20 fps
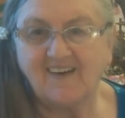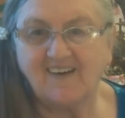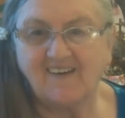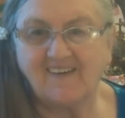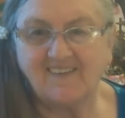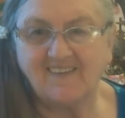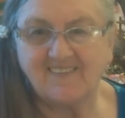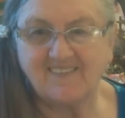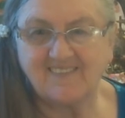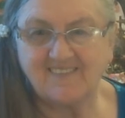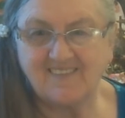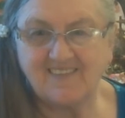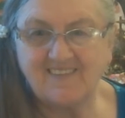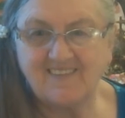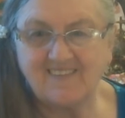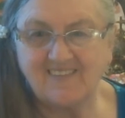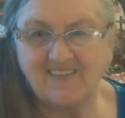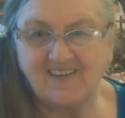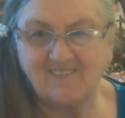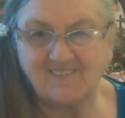I
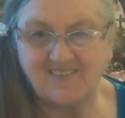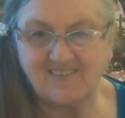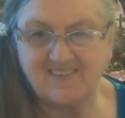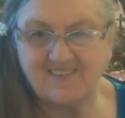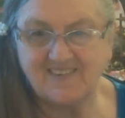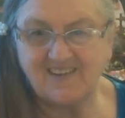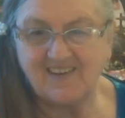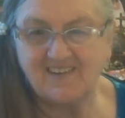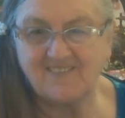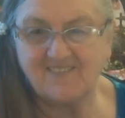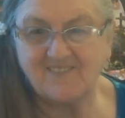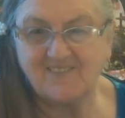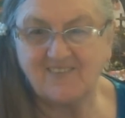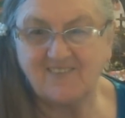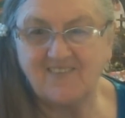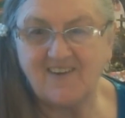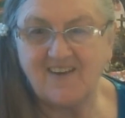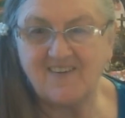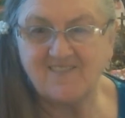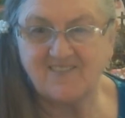think that would take
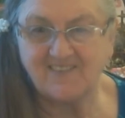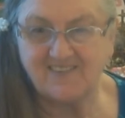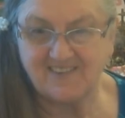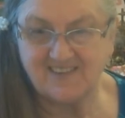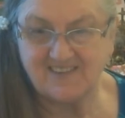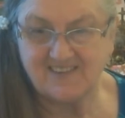forever